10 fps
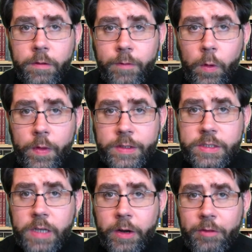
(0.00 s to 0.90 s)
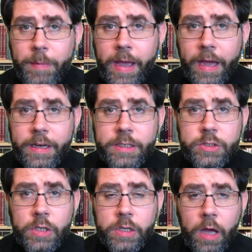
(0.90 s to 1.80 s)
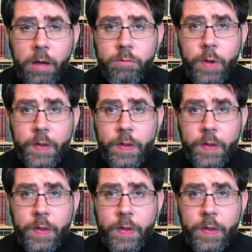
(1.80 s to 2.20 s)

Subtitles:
For the Son of Man is to come with